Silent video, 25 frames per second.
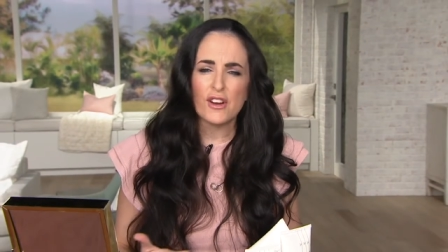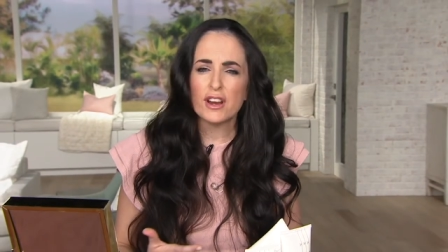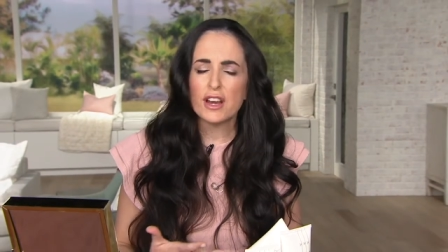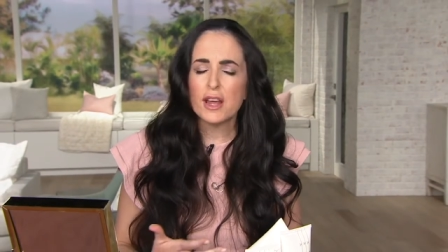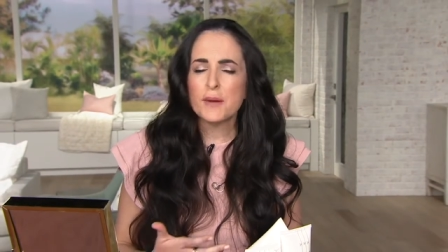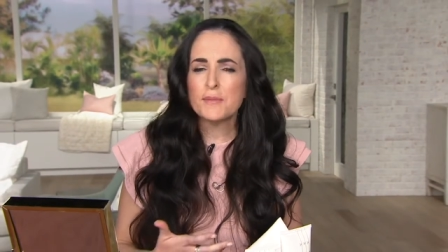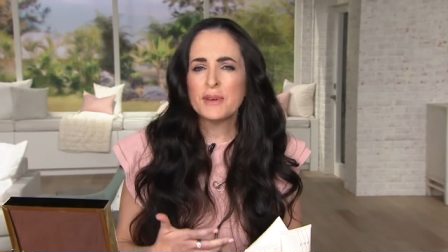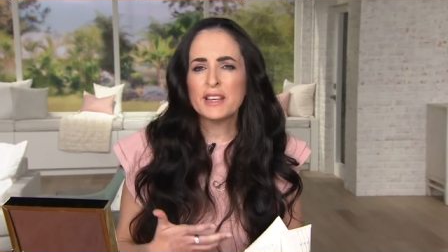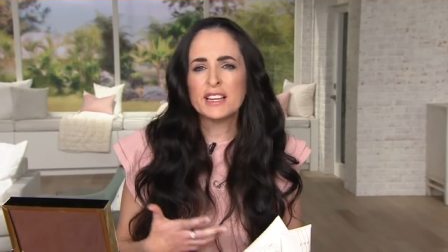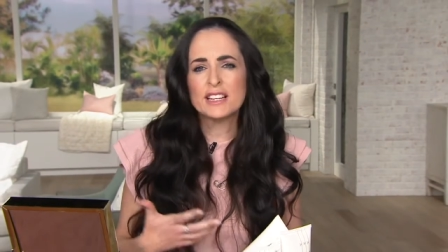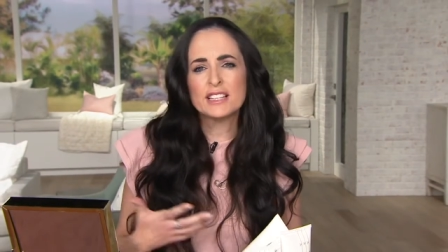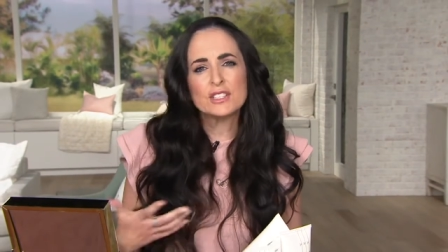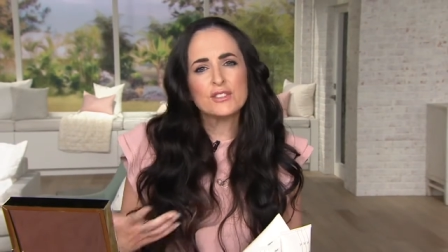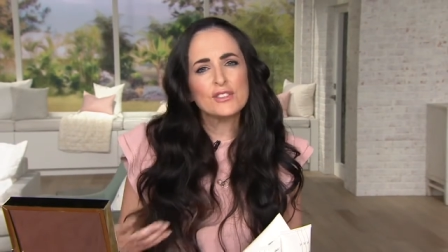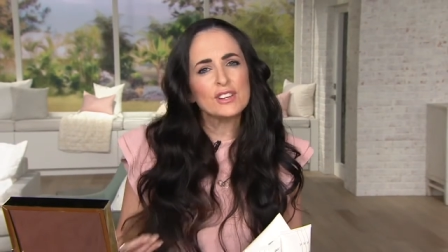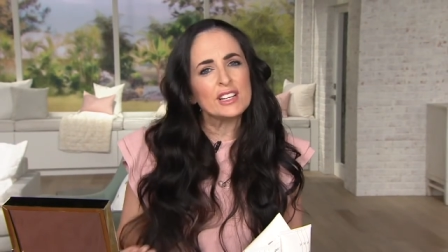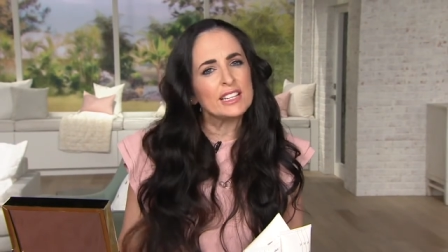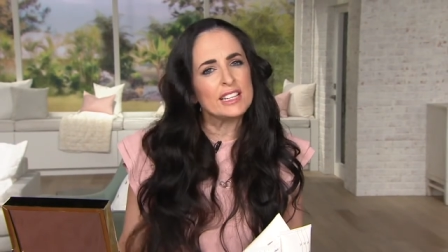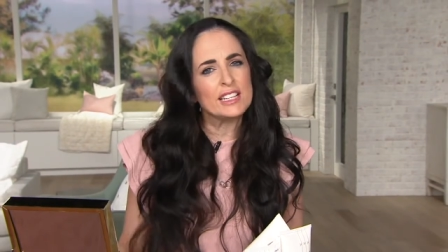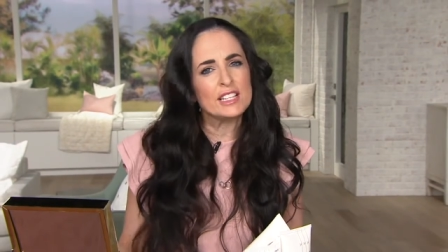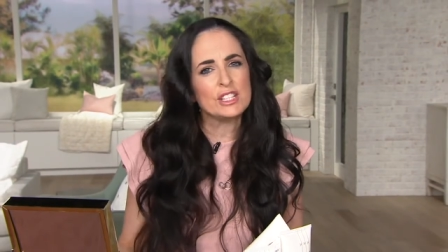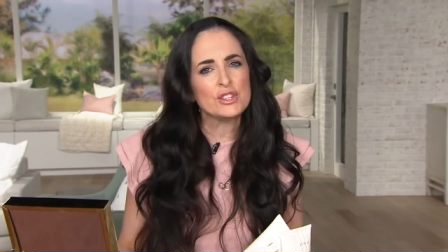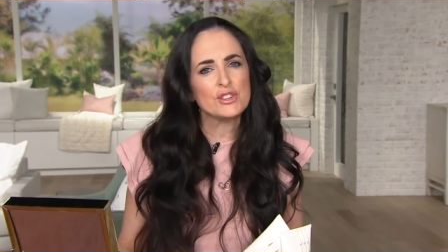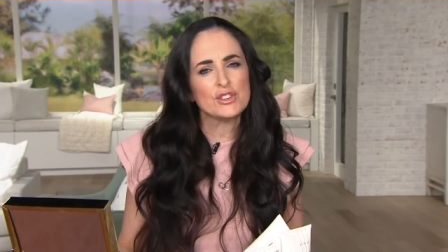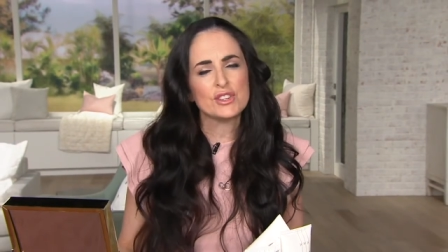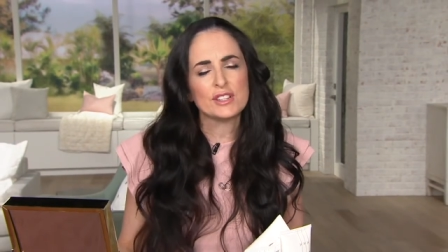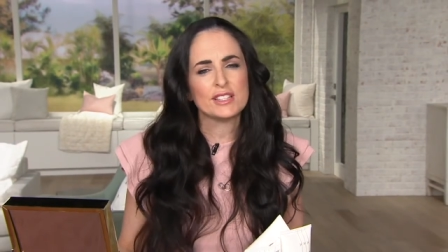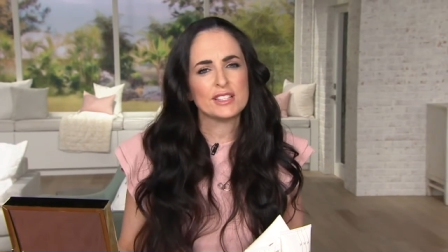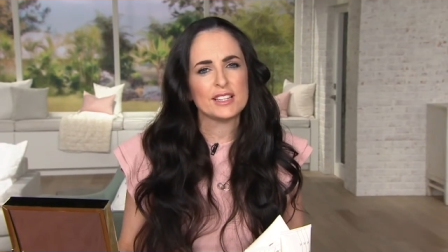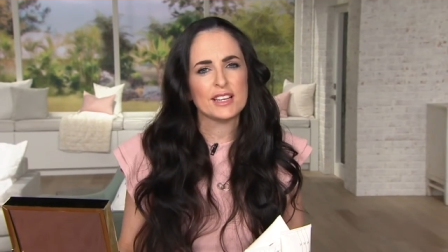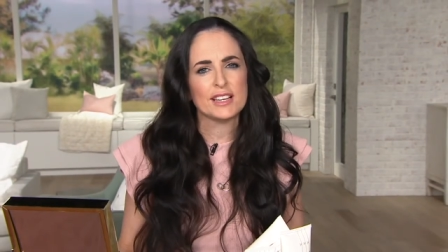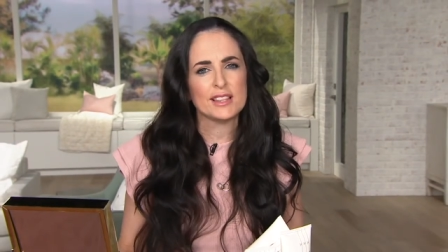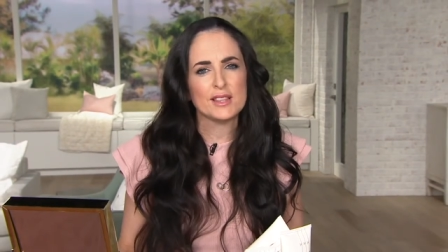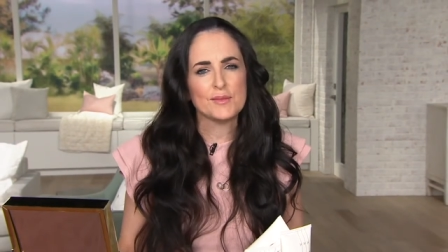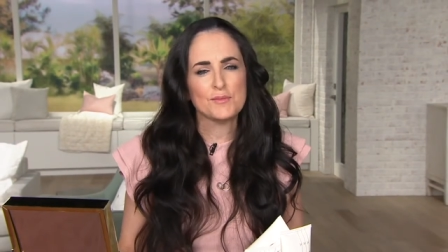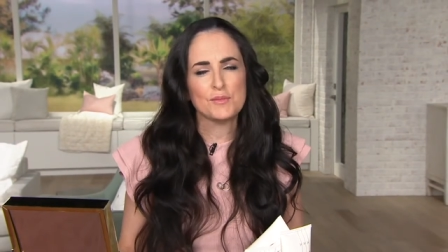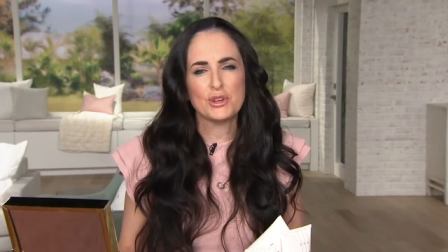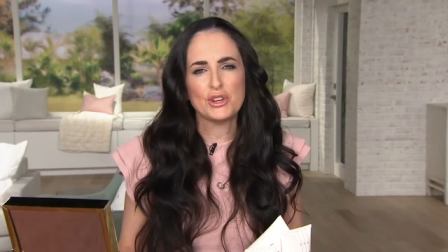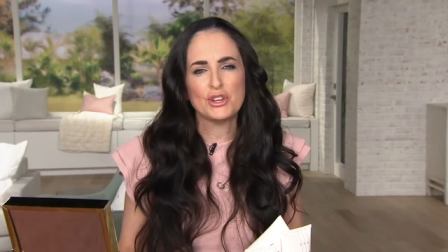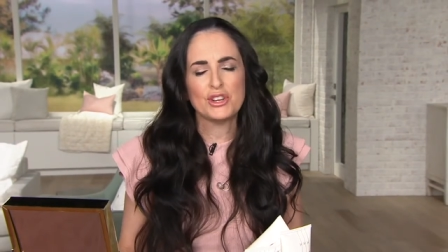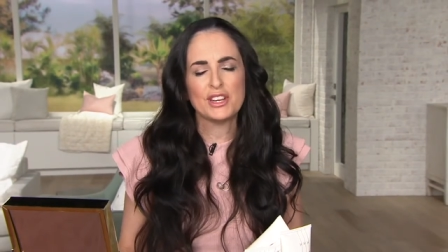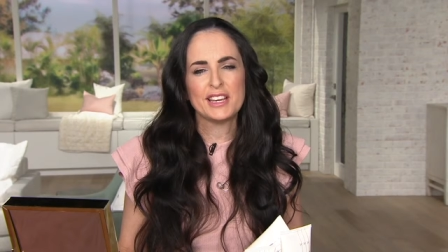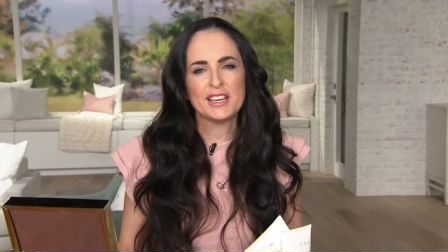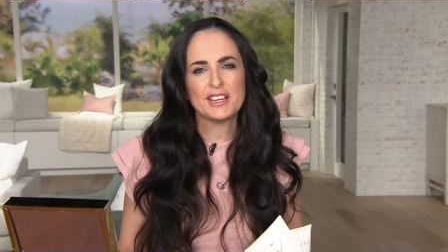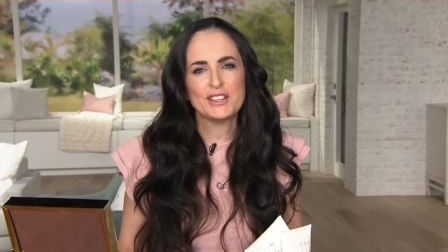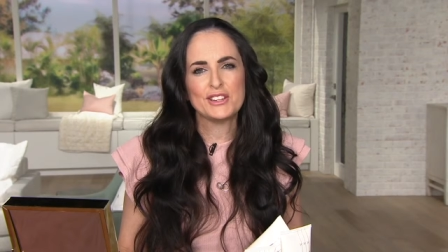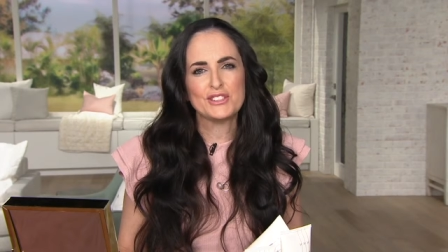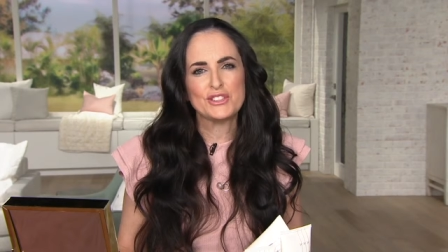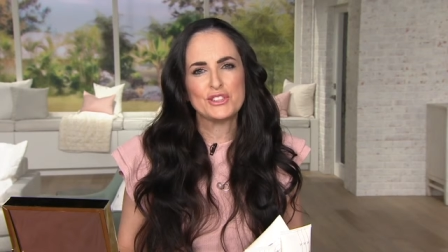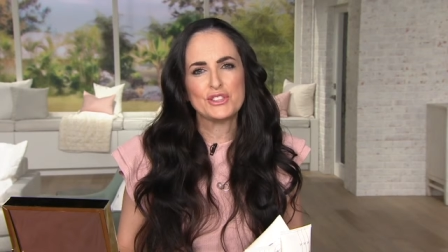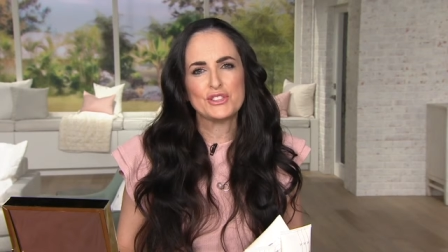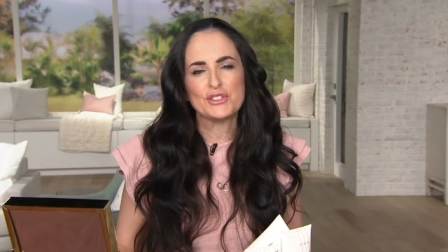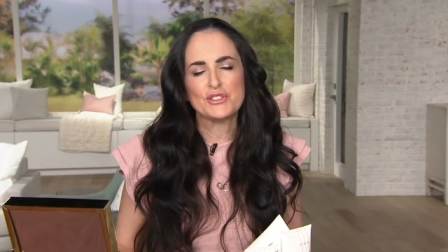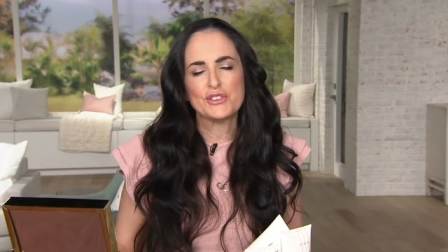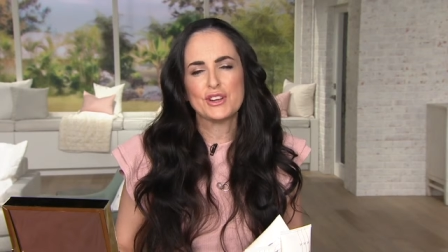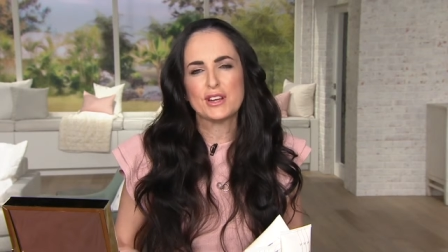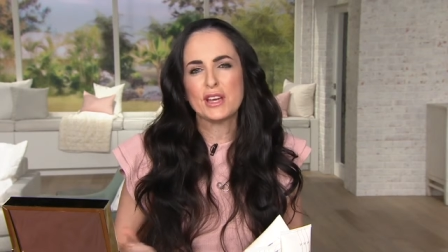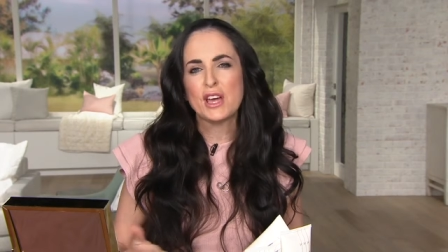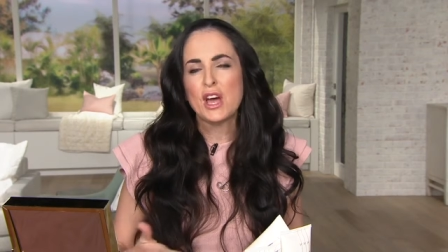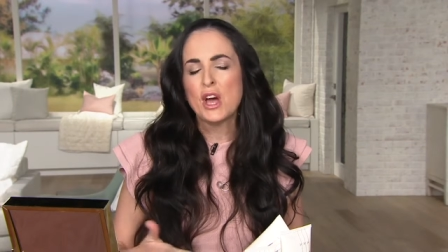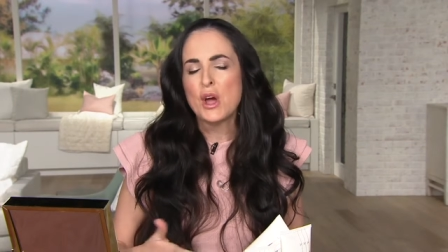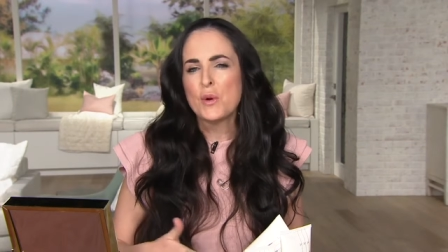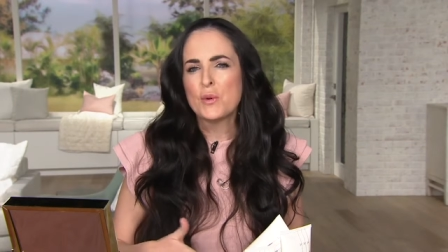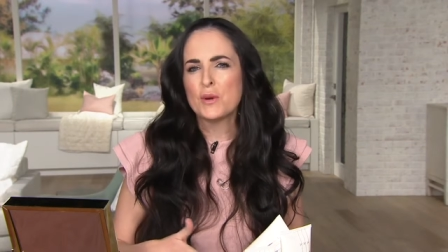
And I mean, it's really interesting in the beauty industry.